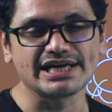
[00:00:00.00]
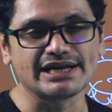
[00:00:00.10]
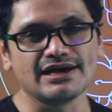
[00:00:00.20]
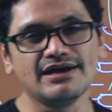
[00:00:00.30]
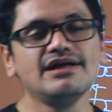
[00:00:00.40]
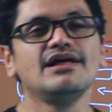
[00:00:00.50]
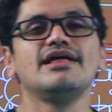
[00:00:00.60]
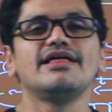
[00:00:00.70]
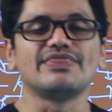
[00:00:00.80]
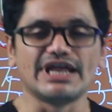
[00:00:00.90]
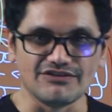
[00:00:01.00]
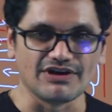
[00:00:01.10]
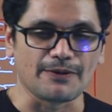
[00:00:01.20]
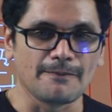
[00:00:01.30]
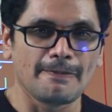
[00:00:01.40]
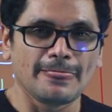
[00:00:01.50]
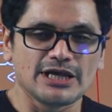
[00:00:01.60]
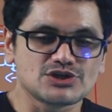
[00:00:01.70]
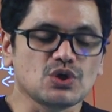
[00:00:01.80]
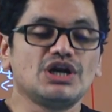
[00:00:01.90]
in the liver.
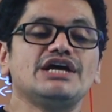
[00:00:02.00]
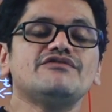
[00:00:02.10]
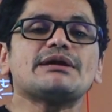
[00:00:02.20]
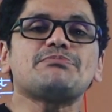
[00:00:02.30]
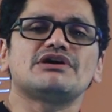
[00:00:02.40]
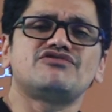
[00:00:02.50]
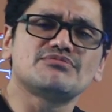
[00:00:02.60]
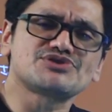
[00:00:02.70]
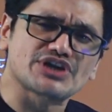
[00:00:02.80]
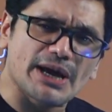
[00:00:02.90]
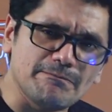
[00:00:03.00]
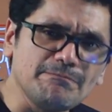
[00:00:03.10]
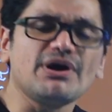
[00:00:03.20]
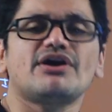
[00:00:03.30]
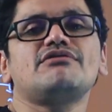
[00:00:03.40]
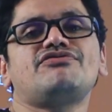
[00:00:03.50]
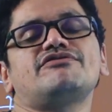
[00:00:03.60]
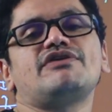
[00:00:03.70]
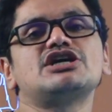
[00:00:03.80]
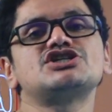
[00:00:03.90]
So liver performs a number of
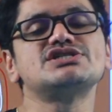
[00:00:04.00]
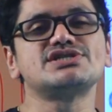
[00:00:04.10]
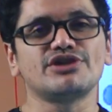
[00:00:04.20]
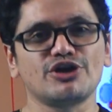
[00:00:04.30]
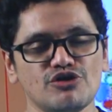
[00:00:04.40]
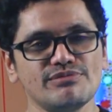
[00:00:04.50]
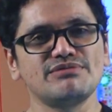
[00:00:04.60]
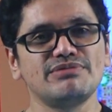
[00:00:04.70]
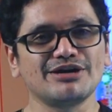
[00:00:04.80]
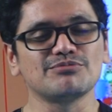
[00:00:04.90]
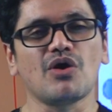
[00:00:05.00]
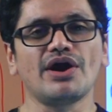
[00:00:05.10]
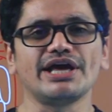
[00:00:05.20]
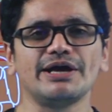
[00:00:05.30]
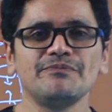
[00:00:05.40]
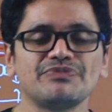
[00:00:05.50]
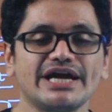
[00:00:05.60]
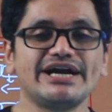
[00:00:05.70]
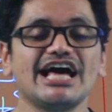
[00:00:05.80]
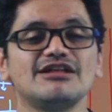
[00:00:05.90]
functions in the human being body.
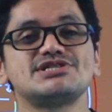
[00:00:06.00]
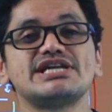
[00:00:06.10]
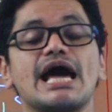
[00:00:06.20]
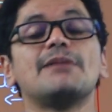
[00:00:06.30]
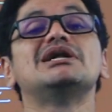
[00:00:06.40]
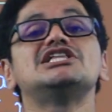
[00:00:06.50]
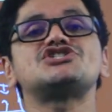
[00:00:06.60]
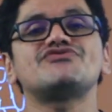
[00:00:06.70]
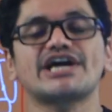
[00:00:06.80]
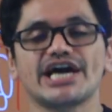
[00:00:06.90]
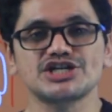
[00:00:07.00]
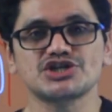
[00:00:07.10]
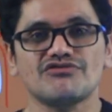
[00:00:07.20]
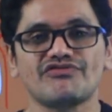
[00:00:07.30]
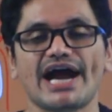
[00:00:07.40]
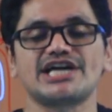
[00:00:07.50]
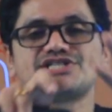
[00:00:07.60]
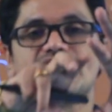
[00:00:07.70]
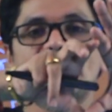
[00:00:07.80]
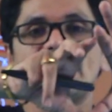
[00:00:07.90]
It helps in emulsification of fats.
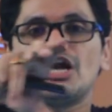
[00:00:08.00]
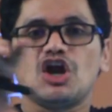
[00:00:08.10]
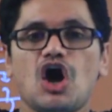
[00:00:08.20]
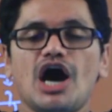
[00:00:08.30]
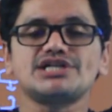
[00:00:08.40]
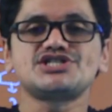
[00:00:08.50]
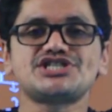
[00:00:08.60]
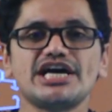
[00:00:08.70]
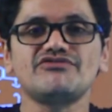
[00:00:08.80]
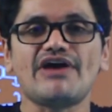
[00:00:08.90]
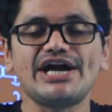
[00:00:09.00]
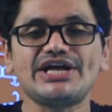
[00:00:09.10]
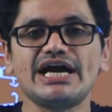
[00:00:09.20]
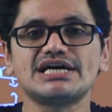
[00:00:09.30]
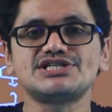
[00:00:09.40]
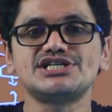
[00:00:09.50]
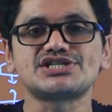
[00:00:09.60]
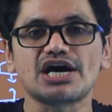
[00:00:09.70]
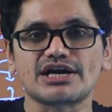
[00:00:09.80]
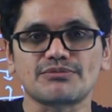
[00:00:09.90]
Large chain fatty acids
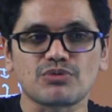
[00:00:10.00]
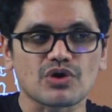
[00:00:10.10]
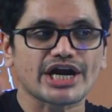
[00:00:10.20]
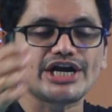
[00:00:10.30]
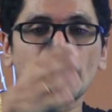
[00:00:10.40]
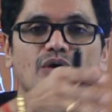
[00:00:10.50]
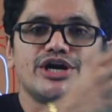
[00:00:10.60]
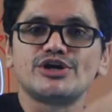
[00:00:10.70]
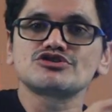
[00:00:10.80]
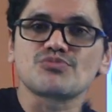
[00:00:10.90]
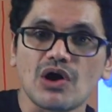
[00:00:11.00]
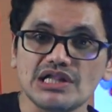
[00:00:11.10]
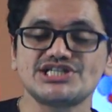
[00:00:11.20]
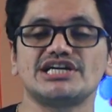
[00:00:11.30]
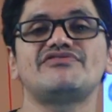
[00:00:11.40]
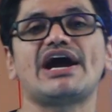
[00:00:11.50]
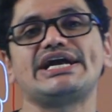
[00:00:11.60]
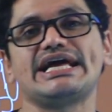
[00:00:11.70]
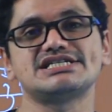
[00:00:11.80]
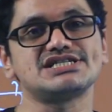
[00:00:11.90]
are broken down into small chain
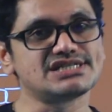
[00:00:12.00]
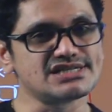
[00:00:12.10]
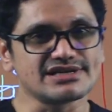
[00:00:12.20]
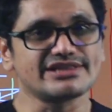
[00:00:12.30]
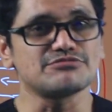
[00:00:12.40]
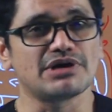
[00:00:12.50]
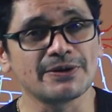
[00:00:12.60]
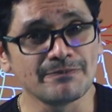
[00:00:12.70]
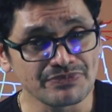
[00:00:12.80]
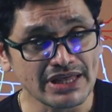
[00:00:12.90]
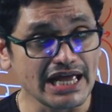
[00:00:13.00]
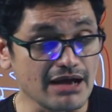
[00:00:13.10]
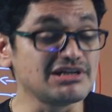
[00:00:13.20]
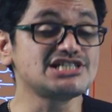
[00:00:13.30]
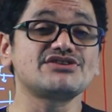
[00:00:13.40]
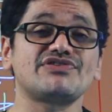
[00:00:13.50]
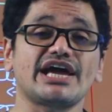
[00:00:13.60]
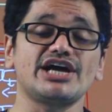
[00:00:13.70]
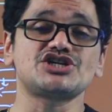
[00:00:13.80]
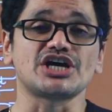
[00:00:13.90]
fatty acids, is nothing but
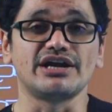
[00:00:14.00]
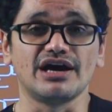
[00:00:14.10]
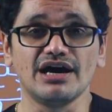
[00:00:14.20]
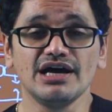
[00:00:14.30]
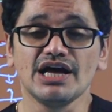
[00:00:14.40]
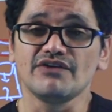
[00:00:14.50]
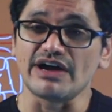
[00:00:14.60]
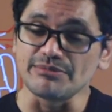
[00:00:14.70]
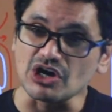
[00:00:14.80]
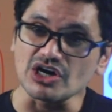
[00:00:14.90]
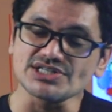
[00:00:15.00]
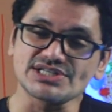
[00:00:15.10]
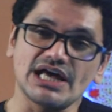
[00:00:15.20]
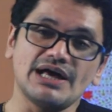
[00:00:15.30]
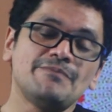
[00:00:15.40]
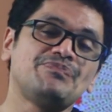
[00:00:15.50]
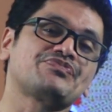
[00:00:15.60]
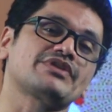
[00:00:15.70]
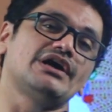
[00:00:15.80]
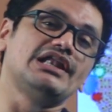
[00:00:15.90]
emulsification. Why? Because the
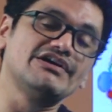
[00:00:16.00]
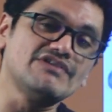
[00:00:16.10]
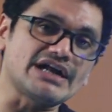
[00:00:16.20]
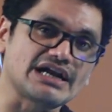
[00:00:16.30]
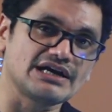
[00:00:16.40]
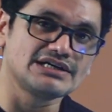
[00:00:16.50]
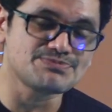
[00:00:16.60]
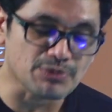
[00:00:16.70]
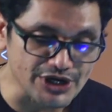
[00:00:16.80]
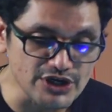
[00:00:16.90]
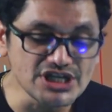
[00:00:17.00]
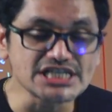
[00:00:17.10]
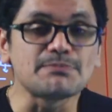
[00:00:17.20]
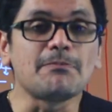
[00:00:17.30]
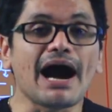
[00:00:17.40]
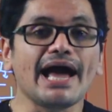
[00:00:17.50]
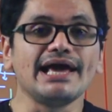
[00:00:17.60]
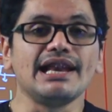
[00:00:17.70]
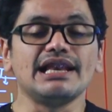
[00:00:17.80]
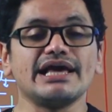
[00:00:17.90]
liver produces
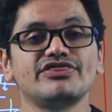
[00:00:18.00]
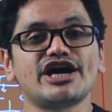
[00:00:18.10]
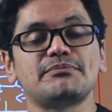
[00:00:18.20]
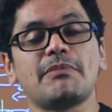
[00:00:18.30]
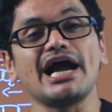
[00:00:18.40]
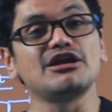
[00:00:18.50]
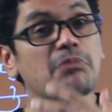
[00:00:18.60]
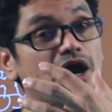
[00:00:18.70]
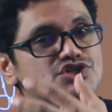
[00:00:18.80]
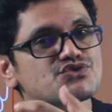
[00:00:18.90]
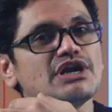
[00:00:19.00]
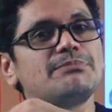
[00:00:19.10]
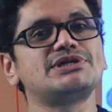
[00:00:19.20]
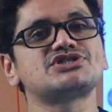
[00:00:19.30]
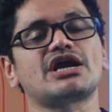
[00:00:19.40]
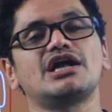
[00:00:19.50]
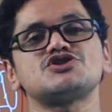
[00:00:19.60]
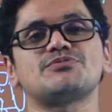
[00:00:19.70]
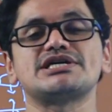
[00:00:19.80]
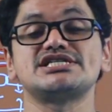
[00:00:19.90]
bile. In that bile, phospholipids are
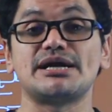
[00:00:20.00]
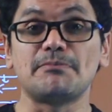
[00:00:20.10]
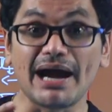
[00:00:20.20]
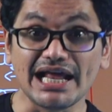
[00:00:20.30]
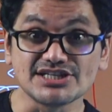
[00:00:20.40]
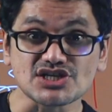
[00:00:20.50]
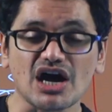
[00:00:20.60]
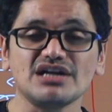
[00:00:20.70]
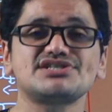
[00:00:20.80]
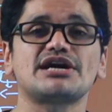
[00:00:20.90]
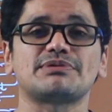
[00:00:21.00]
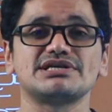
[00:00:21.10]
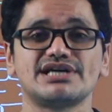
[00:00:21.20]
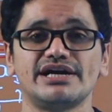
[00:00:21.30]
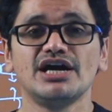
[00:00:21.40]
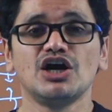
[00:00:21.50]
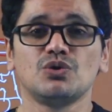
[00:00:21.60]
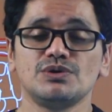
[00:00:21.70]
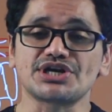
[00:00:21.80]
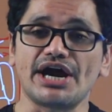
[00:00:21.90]
also present, bile salts are present,
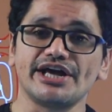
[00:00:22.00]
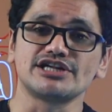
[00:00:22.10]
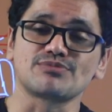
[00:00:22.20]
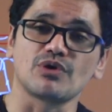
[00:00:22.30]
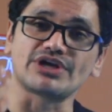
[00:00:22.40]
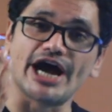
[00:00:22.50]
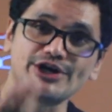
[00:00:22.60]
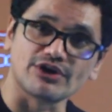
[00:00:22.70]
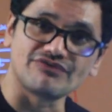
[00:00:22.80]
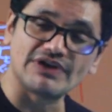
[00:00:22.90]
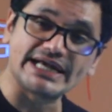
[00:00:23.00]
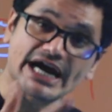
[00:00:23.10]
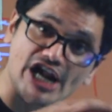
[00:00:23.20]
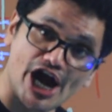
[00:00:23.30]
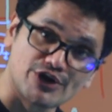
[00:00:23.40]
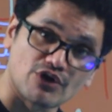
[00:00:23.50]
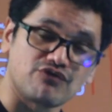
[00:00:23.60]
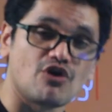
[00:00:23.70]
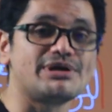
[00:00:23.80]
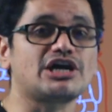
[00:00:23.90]
which contains both hydrophilic and
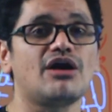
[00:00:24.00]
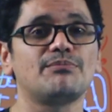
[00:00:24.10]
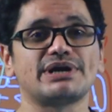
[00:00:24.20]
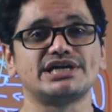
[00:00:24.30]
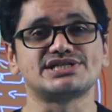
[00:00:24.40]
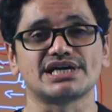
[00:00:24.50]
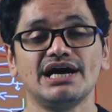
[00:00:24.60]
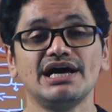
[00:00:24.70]
hydrophobic components.